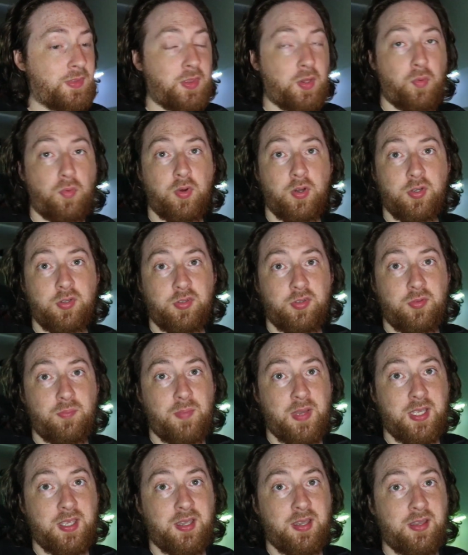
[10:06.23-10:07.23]
No worries,
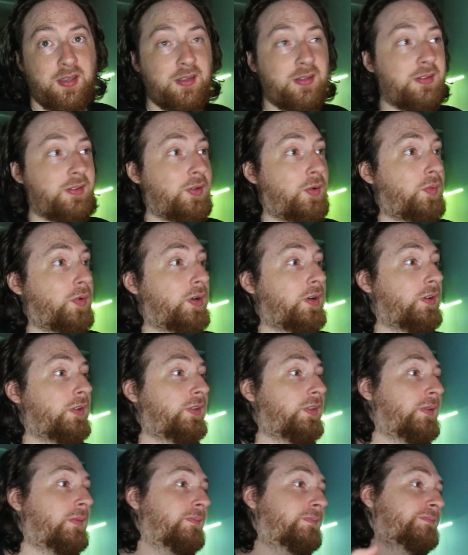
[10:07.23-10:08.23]
my guy, no
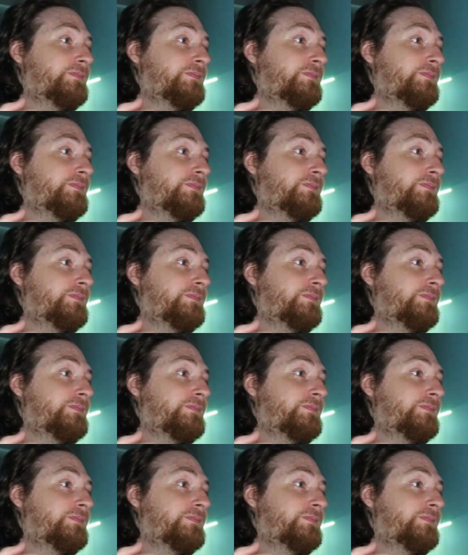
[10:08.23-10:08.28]
worries.